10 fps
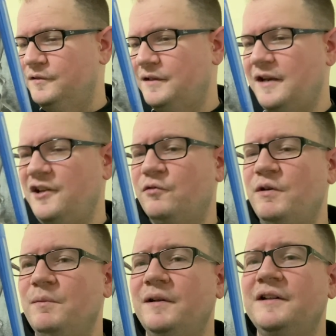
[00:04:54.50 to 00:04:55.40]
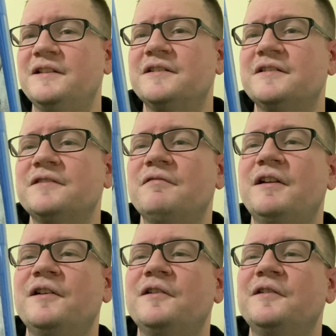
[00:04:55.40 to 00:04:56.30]
93 minutes,
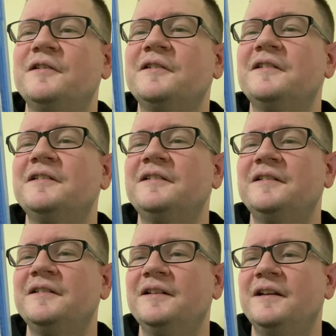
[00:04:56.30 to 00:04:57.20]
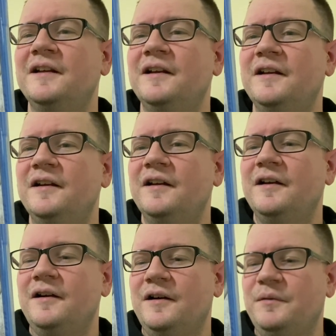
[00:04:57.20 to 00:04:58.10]
rated R.
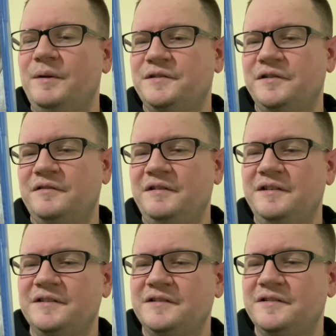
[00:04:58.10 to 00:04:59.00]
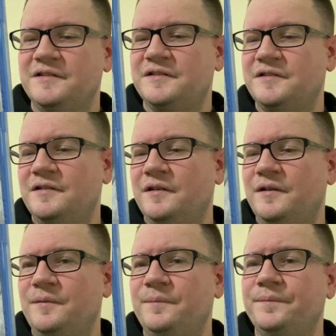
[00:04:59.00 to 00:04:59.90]
Uh, basically, this is
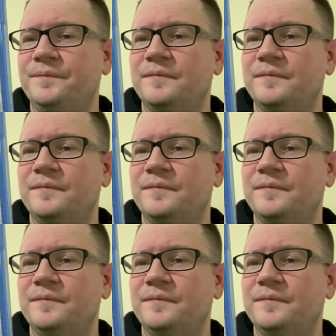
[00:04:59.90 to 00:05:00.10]
um,